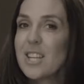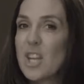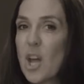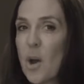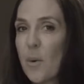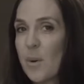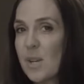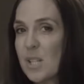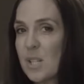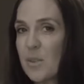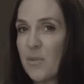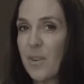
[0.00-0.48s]

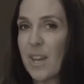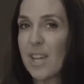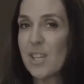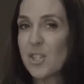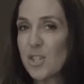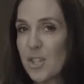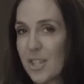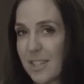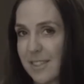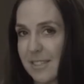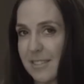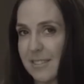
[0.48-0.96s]
No
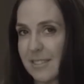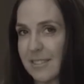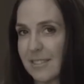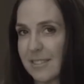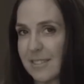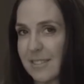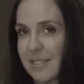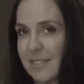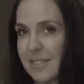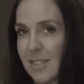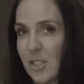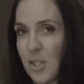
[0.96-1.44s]
intervention.
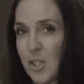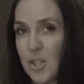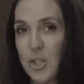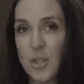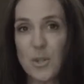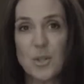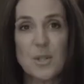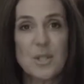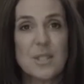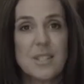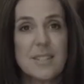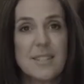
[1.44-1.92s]

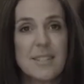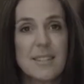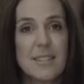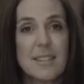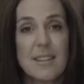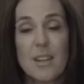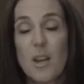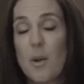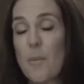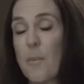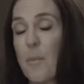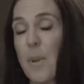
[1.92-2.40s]
Juice,
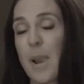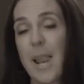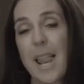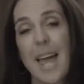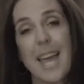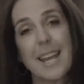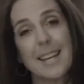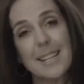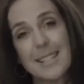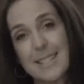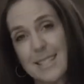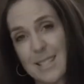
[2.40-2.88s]

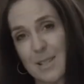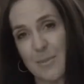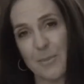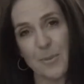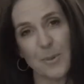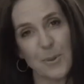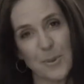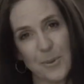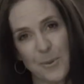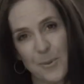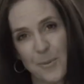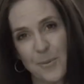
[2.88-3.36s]
plain and
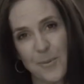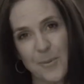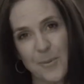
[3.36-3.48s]
simple.